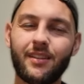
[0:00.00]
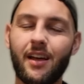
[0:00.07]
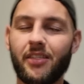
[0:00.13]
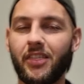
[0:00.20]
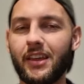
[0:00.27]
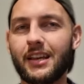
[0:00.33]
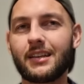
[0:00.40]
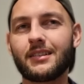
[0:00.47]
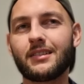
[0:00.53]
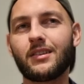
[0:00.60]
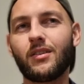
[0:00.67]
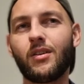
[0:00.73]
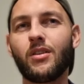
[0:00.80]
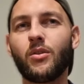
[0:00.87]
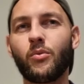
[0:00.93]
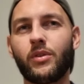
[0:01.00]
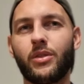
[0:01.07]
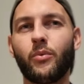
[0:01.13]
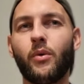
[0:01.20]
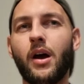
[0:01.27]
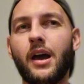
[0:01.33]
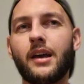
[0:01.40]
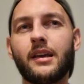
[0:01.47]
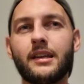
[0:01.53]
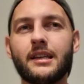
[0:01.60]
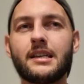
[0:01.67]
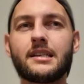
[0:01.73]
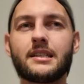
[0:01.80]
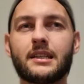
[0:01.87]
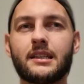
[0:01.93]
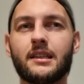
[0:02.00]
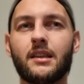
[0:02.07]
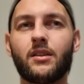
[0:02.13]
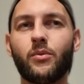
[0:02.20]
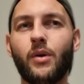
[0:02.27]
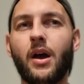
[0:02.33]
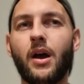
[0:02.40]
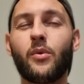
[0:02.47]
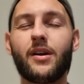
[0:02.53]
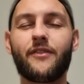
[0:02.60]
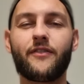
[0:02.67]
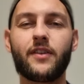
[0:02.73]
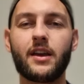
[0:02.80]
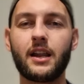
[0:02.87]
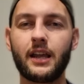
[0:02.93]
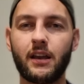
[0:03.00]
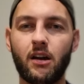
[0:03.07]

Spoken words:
think with the way it is and the way we're feeling,